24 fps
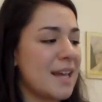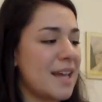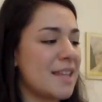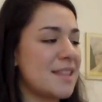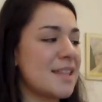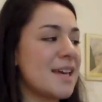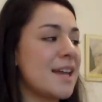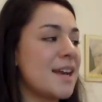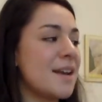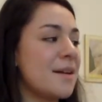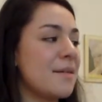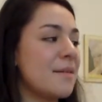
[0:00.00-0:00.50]
And
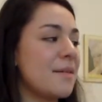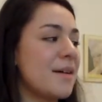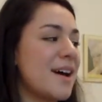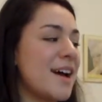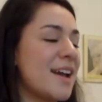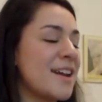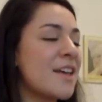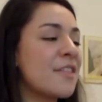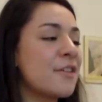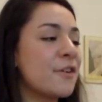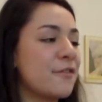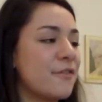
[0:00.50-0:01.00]
then
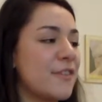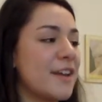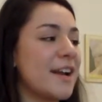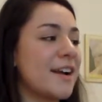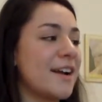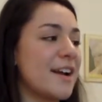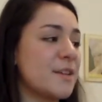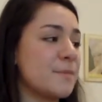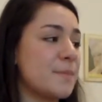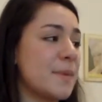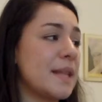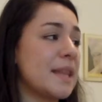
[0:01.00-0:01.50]
another
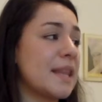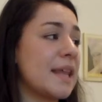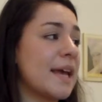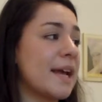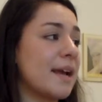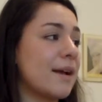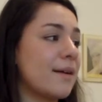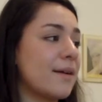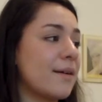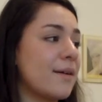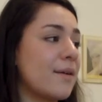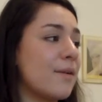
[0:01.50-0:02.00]
fear has been
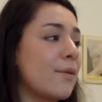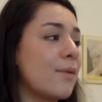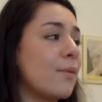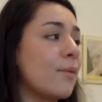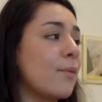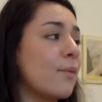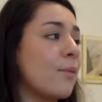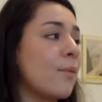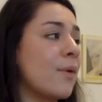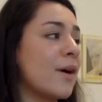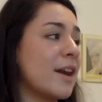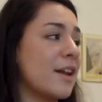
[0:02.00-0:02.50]
like,
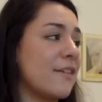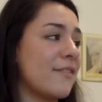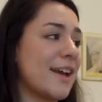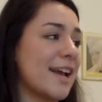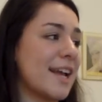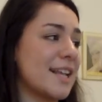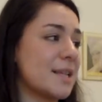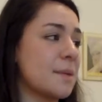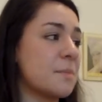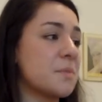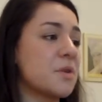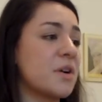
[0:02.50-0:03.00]
what if I
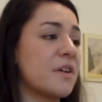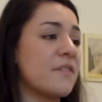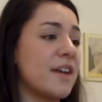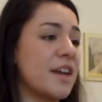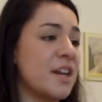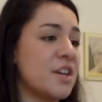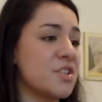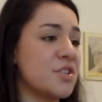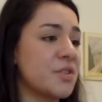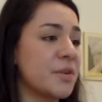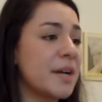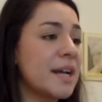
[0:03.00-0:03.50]
get some sort of
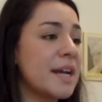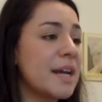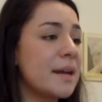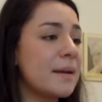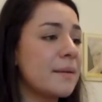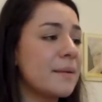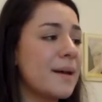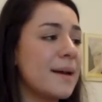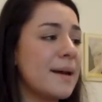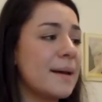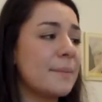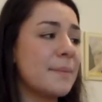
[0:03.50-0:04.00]
injury?